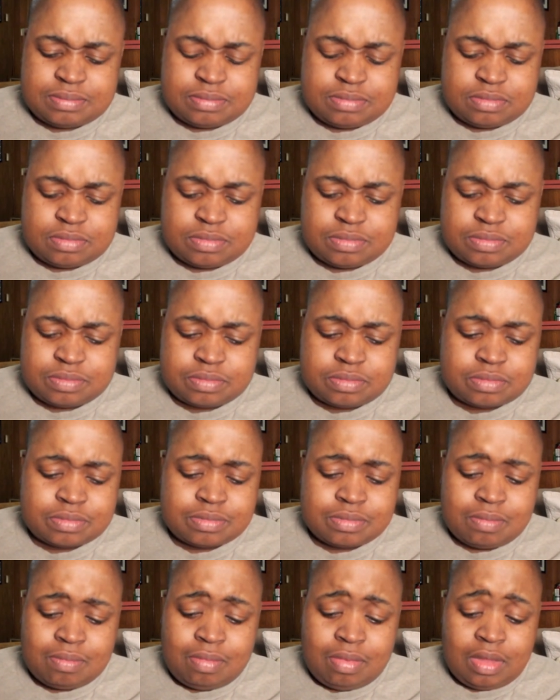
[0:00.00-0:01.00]

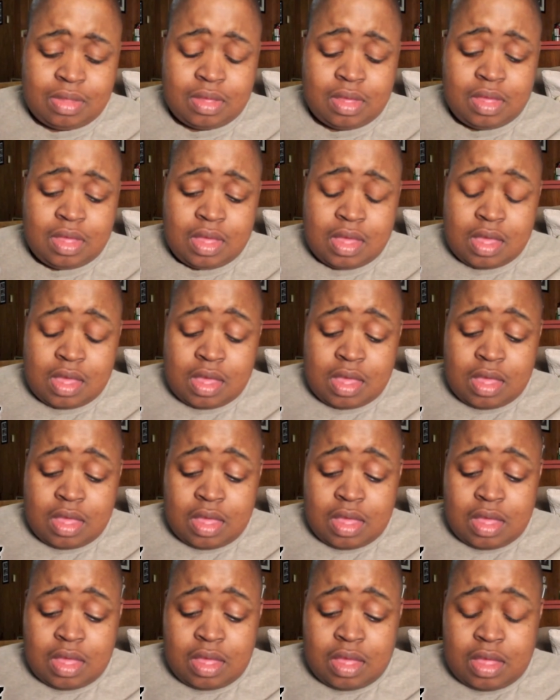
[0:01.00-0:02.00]

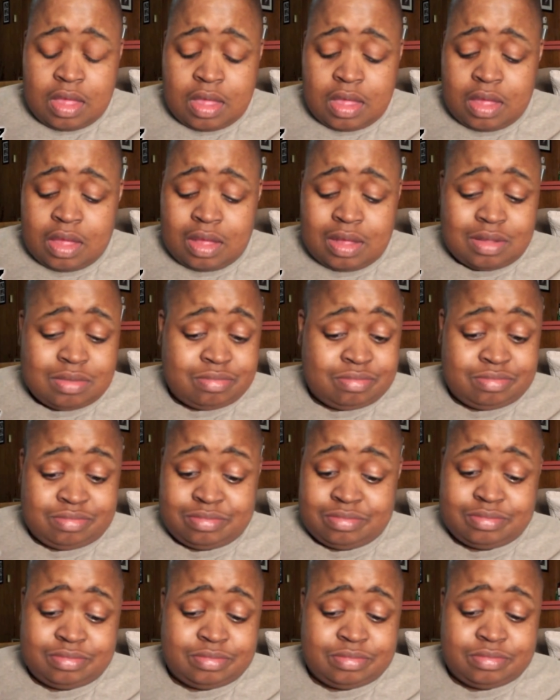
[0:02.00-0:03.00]

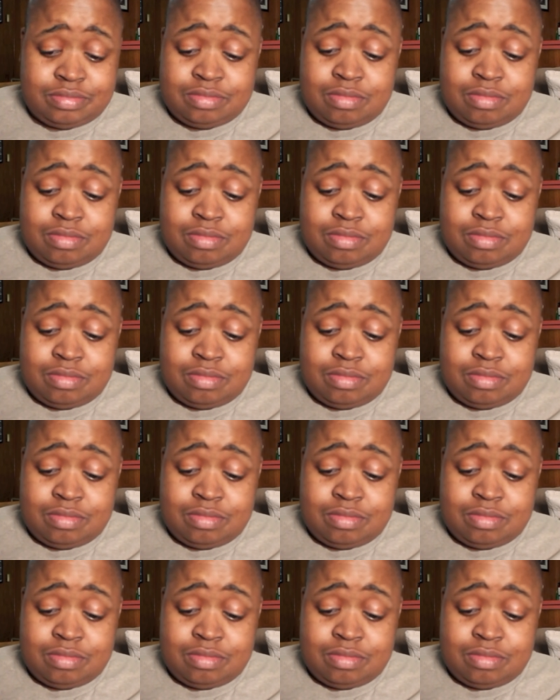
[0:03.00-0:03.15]
(silence)